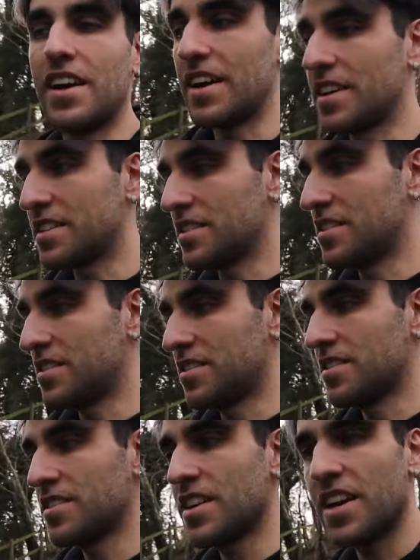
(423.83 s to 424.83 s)
And
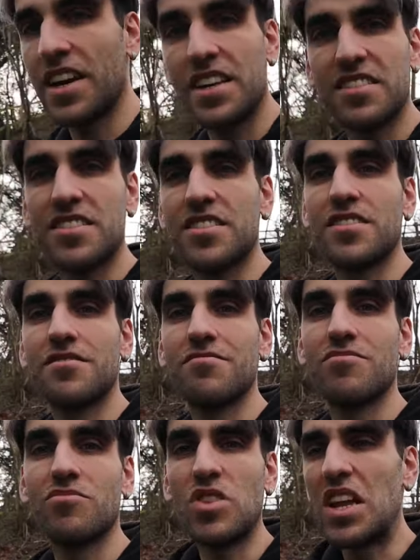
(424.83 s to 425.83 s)
yeah, it's
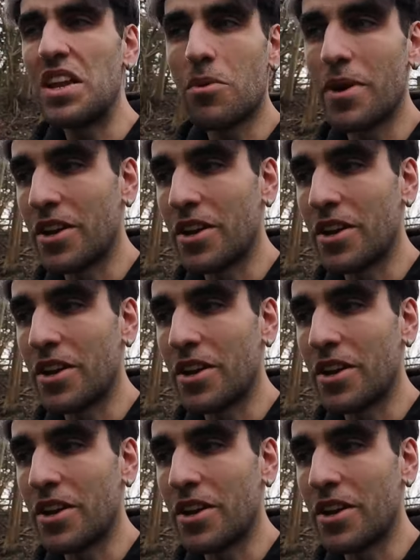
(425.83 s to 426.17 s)
a little